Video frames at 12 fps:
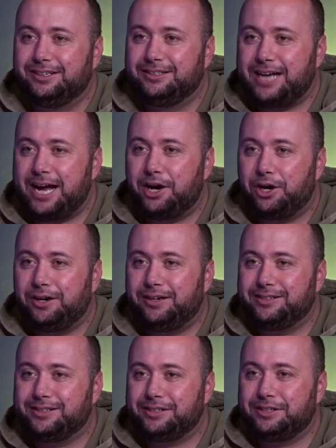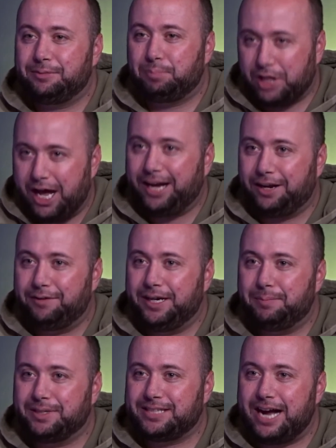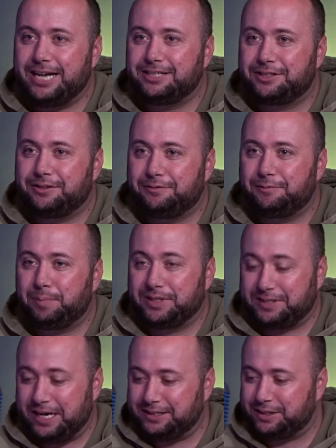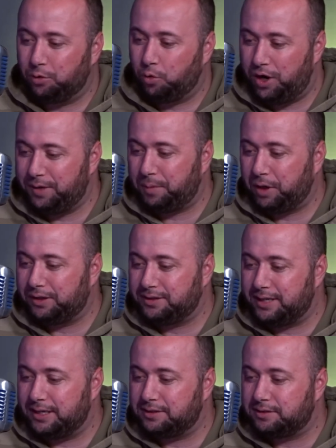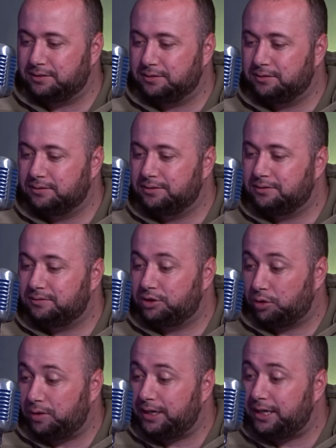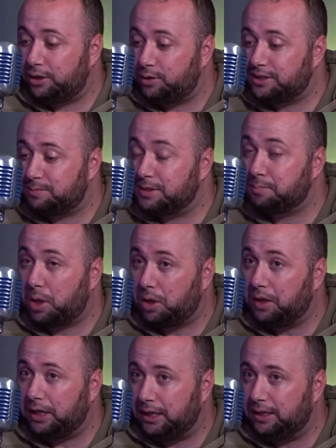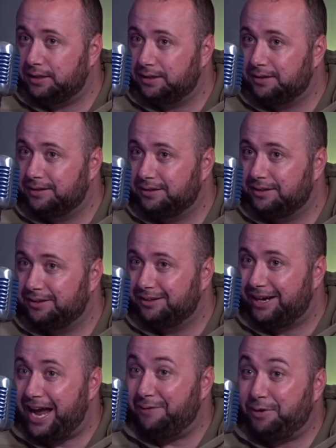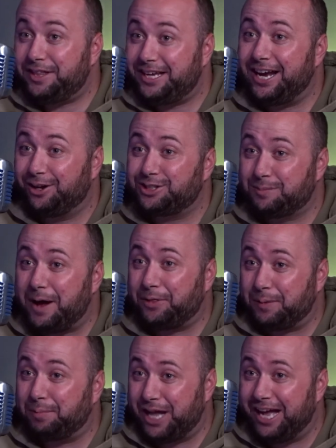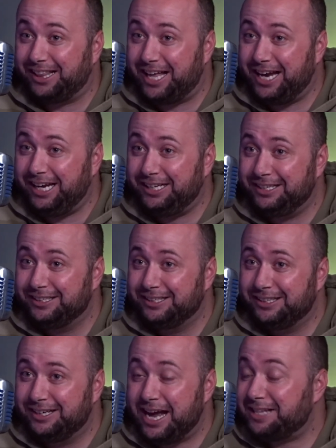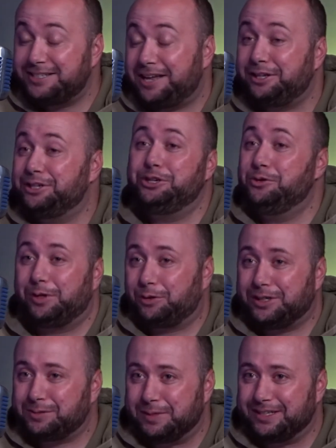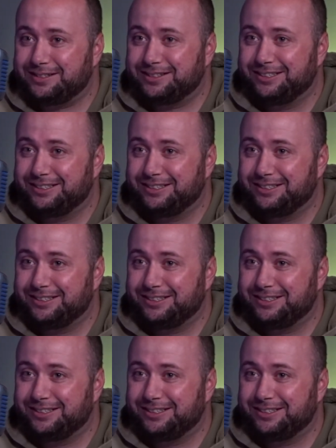Die Hard, the plot of it, besides the one part that says, during a Christmas party, everything else about the plot line has nothing to do with Christmas.